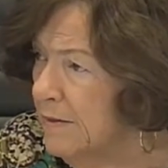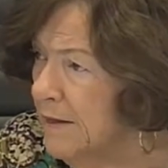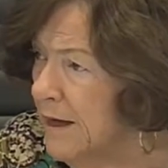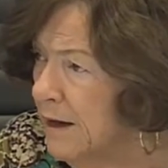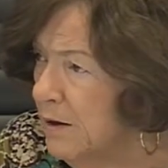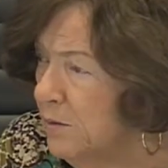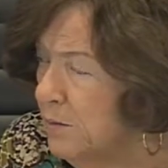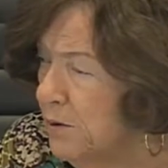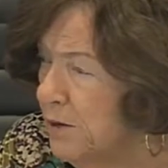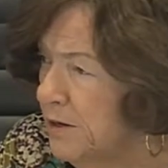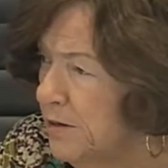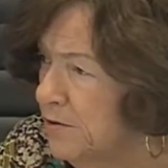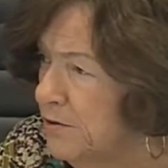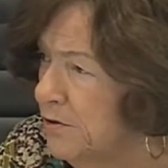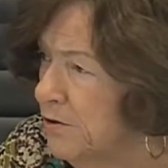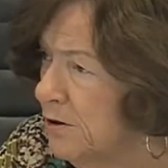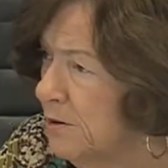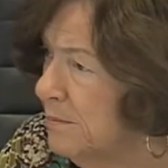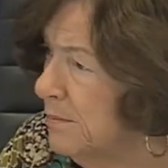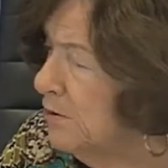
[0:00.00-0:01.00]
that we
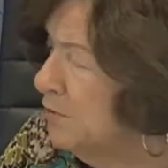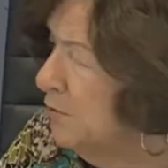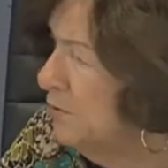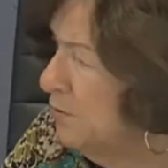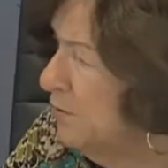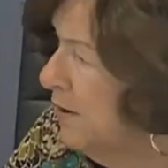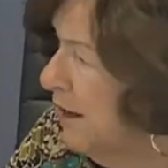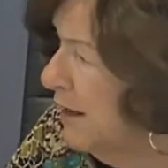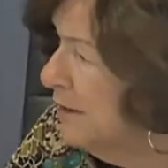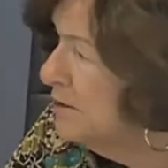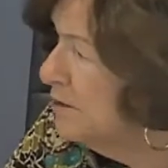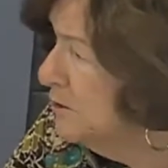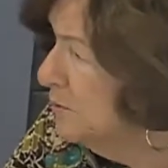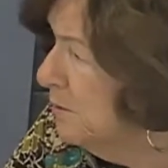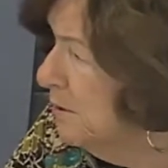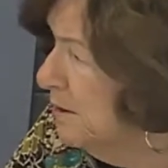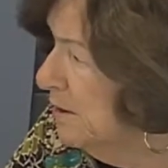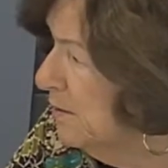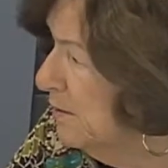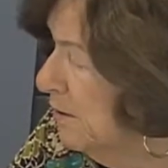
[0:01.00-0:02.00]
determine who gets
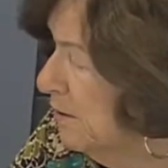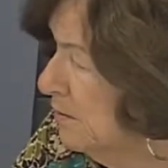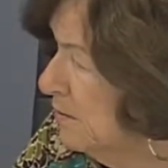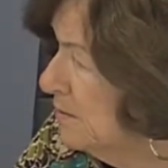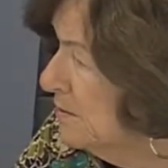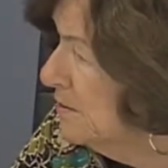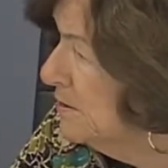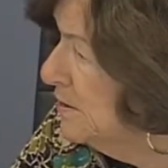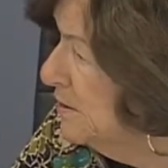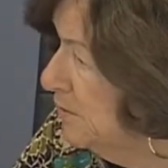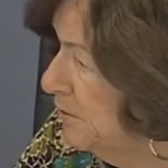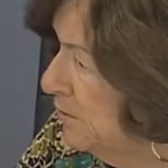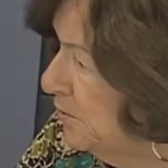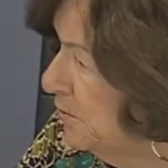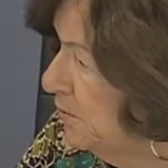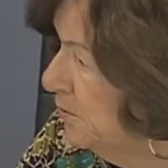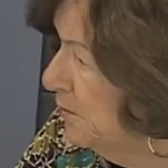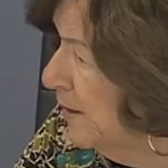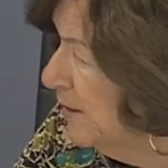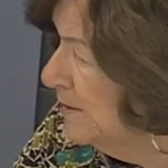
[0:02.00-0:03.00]
one of those
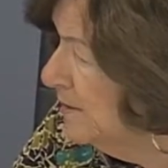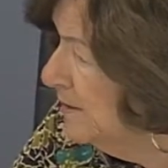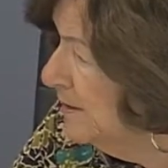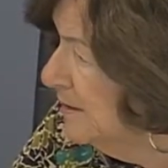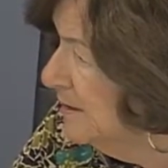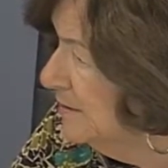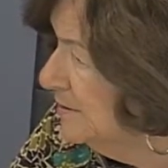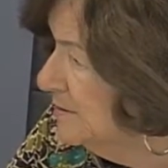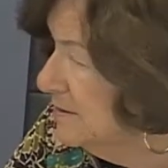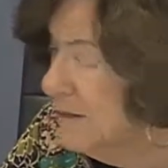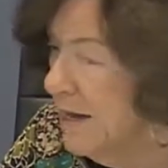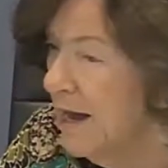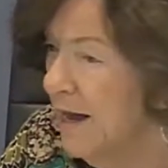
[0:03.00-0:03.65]
new residents,